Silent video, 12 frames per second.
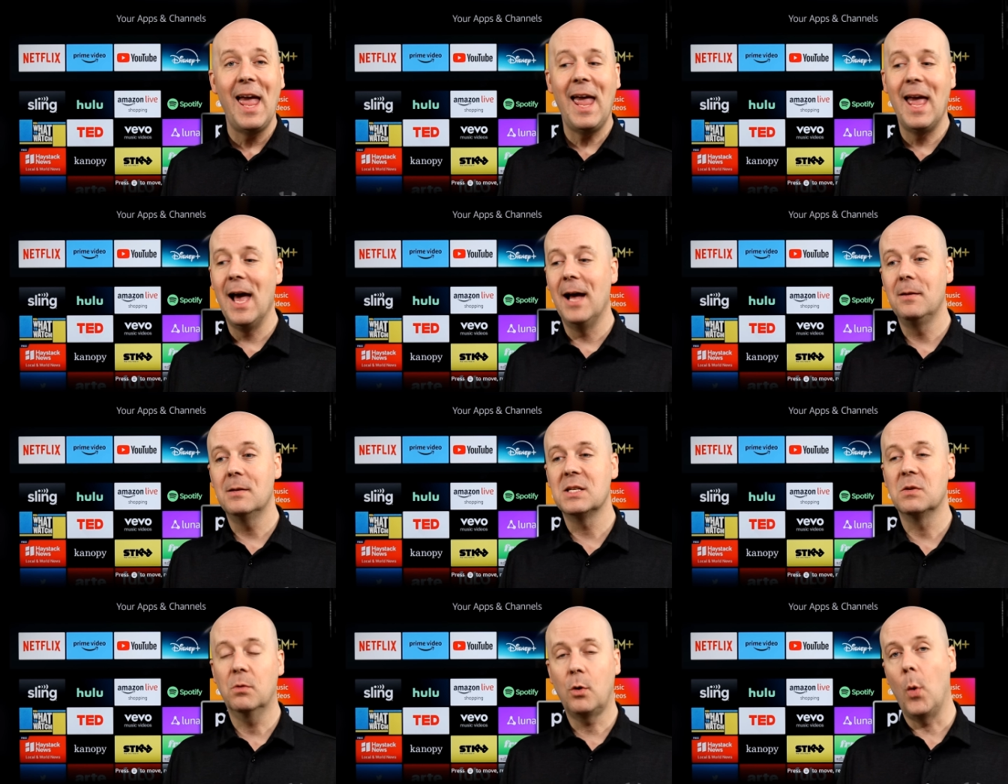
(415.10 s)

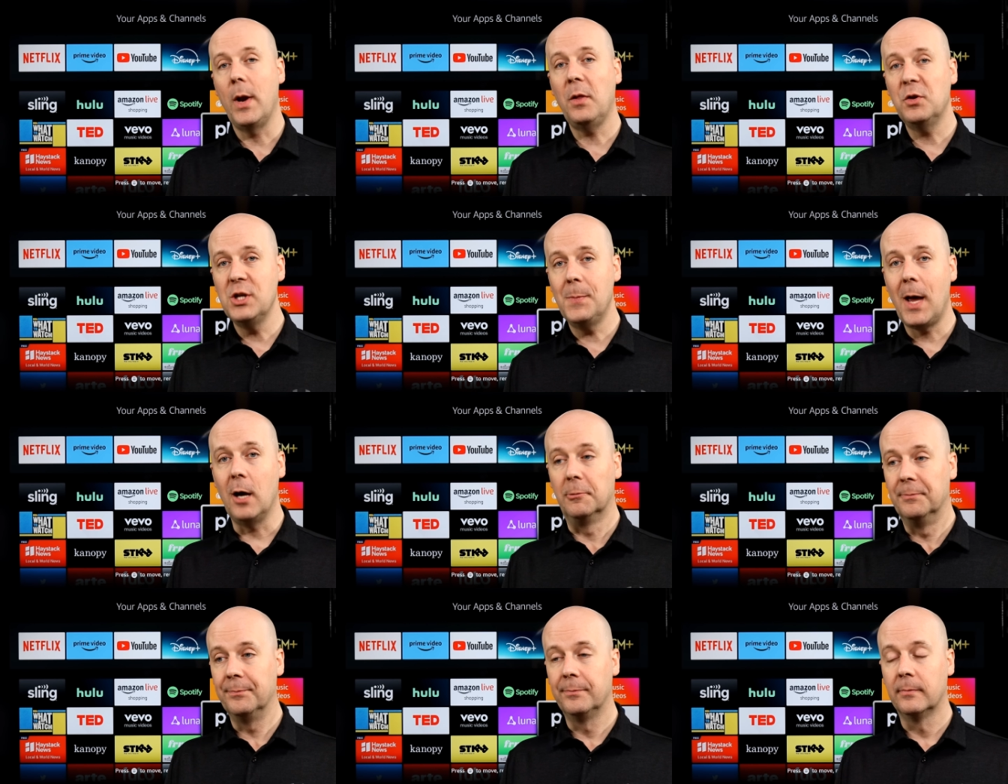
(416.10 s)
and going down the chip
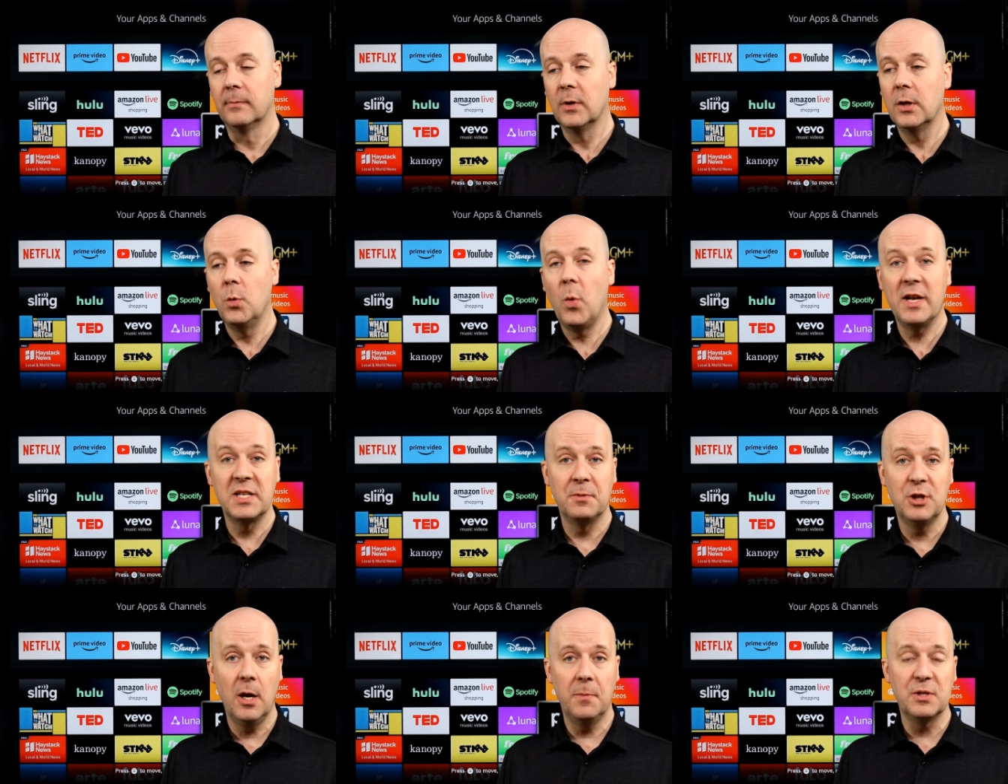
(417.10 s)
aisle. You want
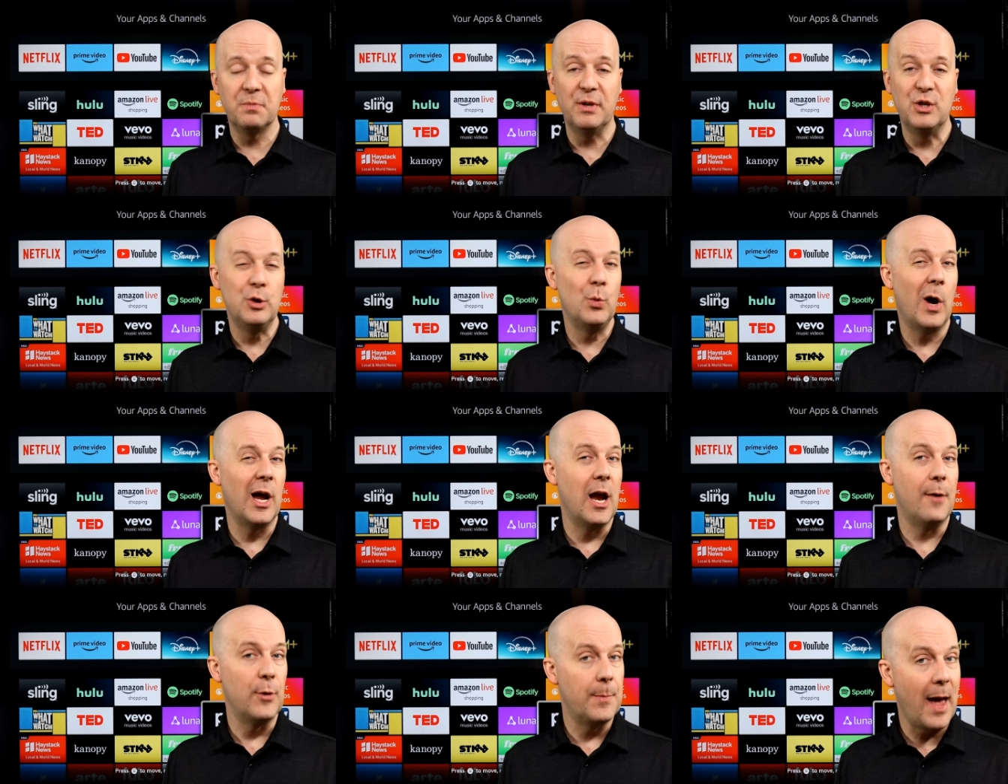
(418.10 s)
some chips, but do you want
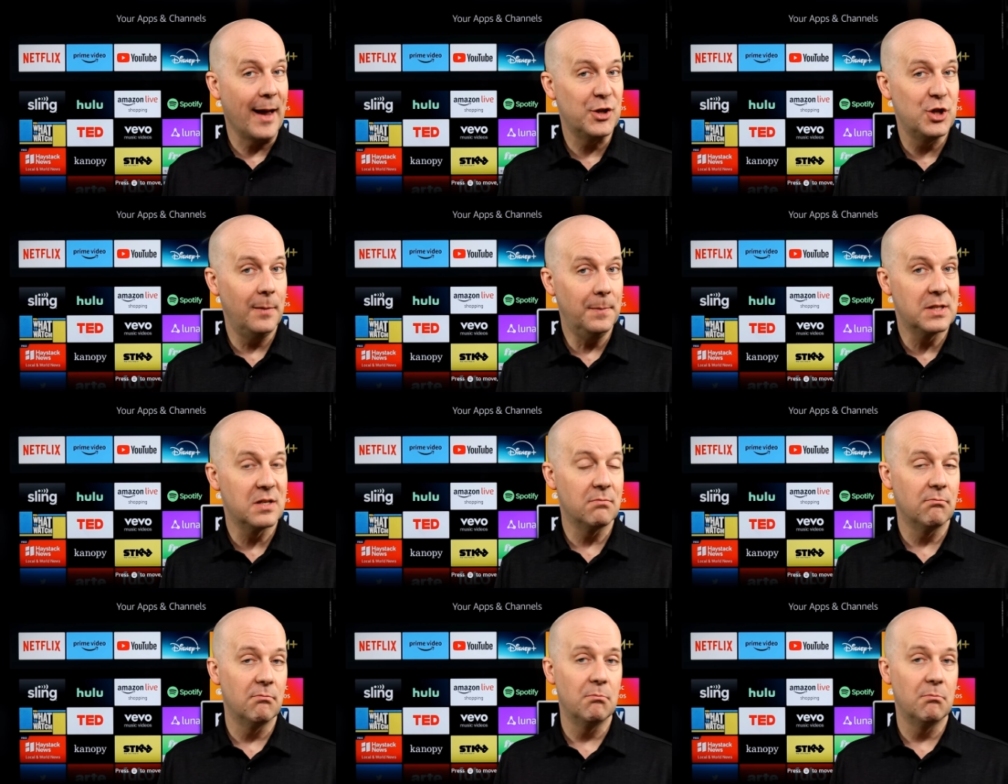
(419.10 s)
every bag of chips?